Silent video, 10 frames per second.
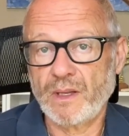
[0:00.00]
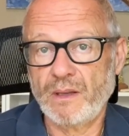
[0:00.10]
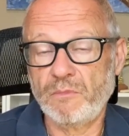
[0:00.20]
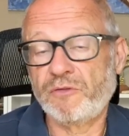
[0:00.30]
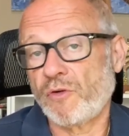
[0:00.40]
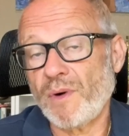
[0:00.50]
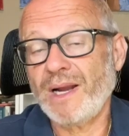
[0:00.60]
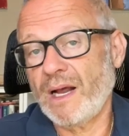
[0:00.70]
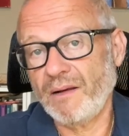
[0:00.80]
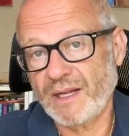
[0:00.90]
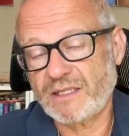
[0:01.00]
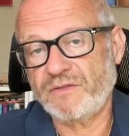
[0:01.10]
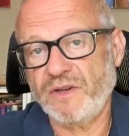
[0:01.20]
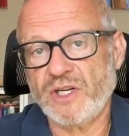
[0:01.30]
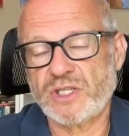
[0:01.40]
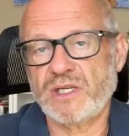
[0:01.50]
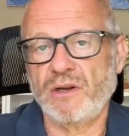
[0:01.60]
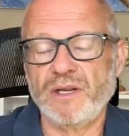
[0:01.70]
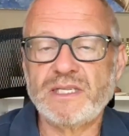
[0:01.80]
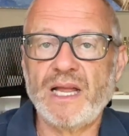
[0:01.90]
But for right now, let's finish the
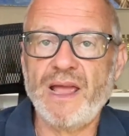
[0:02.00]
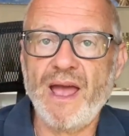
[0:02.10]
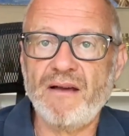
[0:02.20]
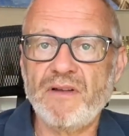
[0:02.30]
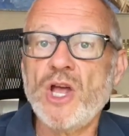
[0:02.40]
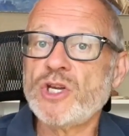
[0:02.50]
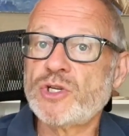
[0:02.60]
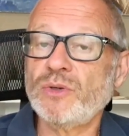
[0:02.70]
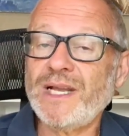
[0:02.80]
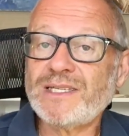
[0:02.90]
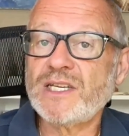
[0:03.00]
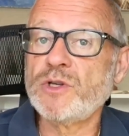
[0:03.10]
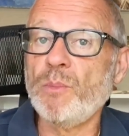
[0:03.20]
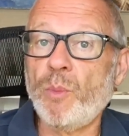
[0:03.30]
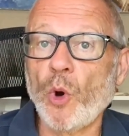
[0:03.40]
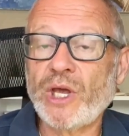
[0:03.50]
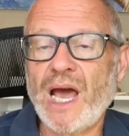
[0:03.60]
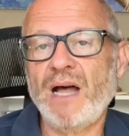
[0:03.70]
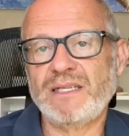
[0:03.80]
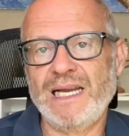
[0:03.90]
list I have. So next is the
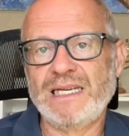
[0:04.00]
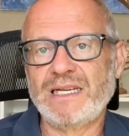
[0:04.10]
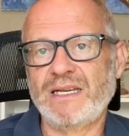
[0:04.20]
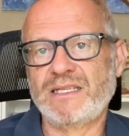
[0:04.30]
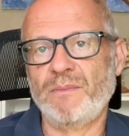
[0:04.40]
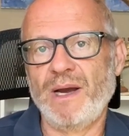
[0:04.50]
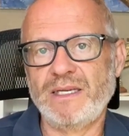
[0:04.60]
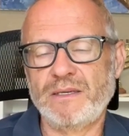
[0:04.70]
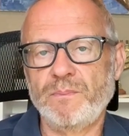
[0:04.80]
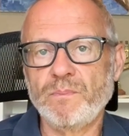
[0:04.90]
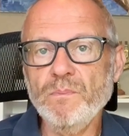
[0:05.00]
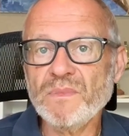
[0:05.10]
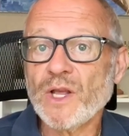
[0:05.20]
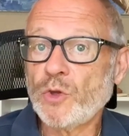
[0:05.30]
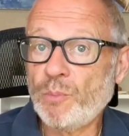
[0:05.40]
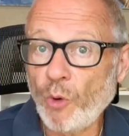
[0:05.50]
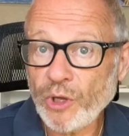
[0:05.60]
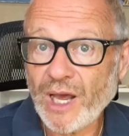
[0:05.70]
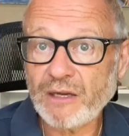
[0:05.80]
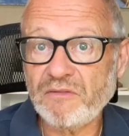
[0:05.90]
boycott anti-Semite. The
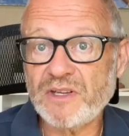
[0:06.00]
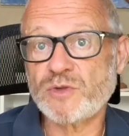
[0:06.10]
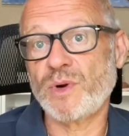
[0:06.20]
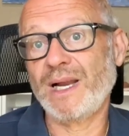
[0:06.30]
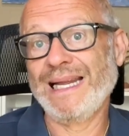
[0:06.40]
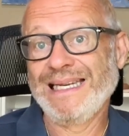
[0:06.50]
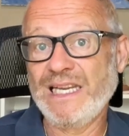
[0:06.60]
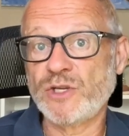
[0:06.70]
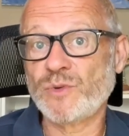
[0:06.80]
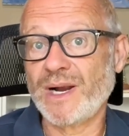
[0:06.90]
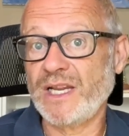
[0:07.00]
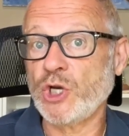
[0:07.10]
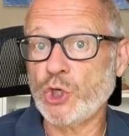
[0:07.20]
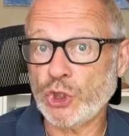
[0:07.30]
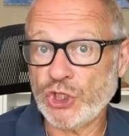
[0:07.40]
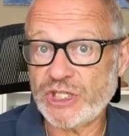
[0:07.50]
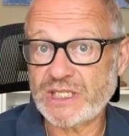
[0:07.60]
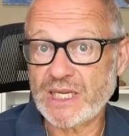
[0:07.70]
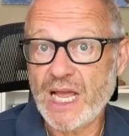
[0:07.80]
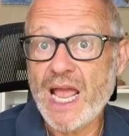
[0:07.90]
boycott of Israel and Israeli
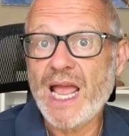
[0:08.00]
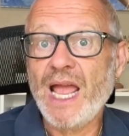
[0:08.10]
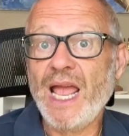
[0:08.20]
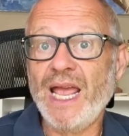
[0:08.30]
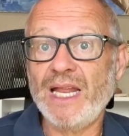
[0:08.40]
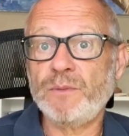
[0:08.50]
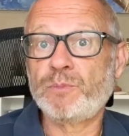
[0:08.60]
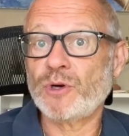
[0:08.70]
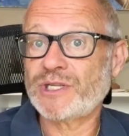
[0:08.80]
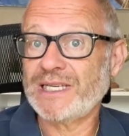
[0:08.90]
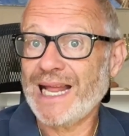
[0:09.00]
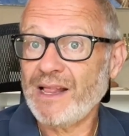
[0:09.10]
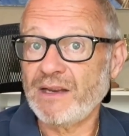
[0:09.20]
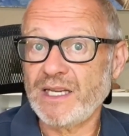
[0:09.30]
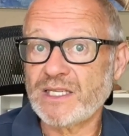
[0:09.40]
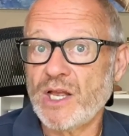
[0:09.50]
goods and personalities